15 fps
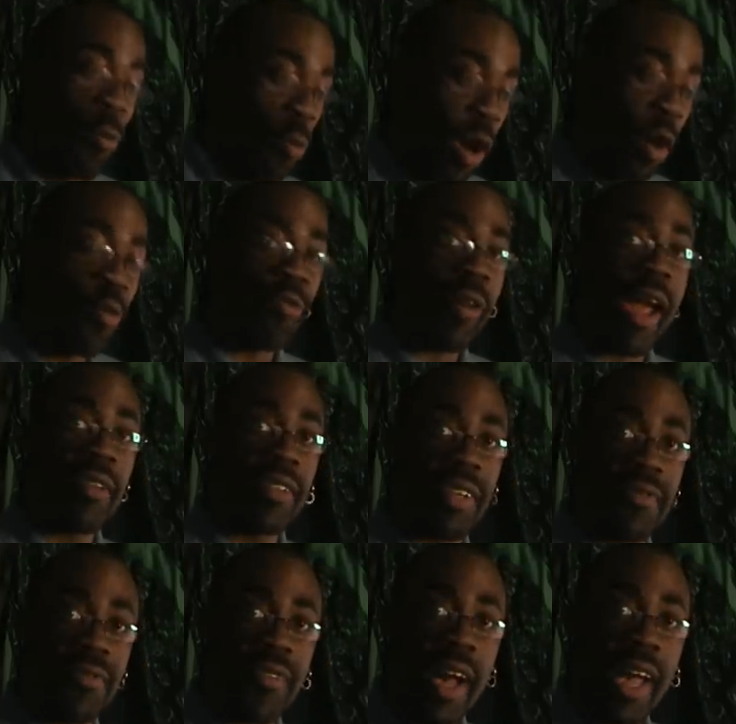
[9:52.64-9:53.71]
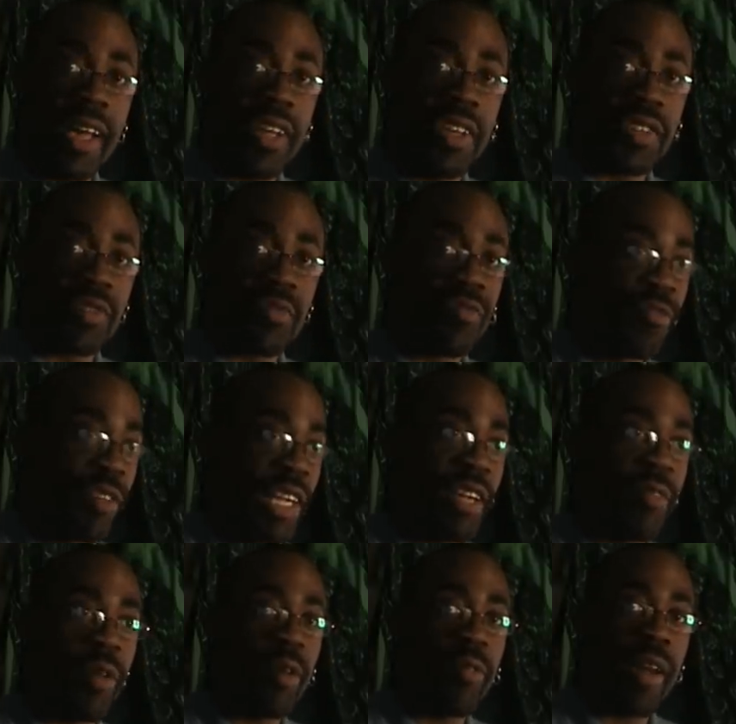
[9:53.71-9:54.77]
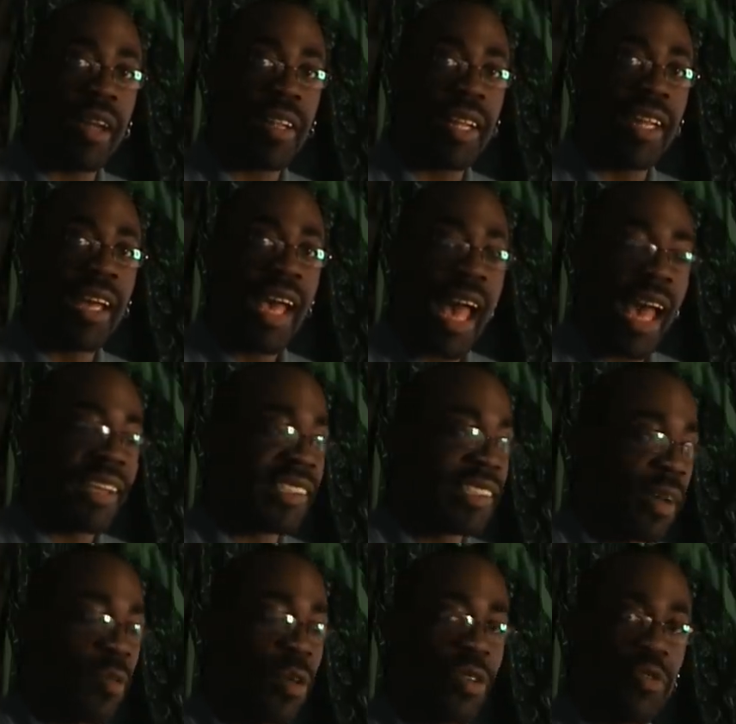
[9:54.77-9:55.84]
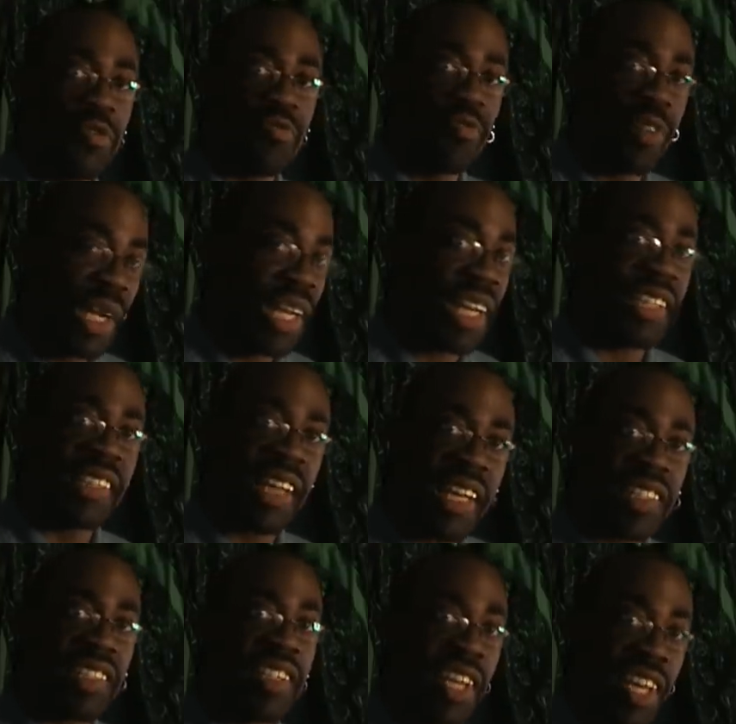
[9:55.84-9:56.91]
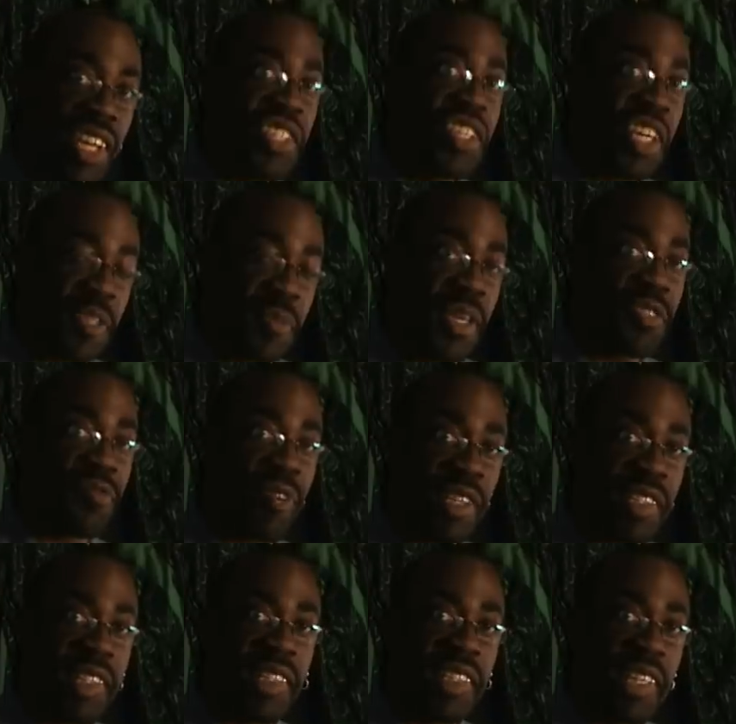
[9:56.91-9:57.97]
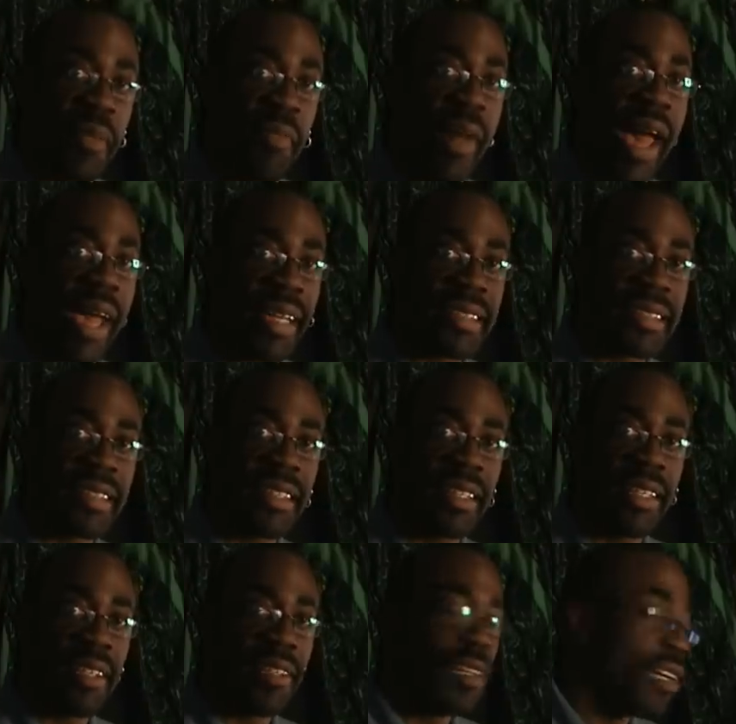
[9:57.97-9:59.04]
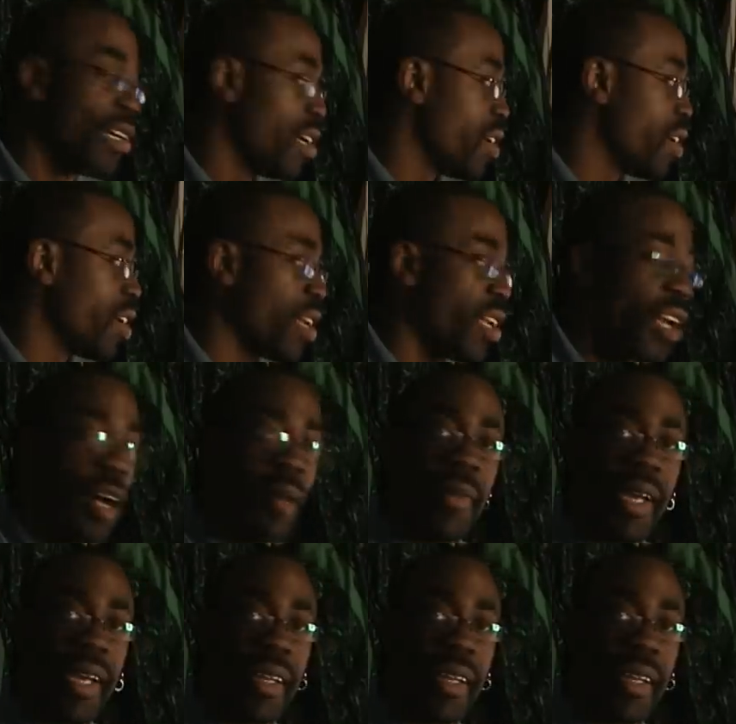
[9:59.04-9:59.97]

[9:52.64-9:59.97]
well-rounded fighters, really well-rounded, yeah. and it's someone who's really going to test GSP's wrestling to the max. You know what I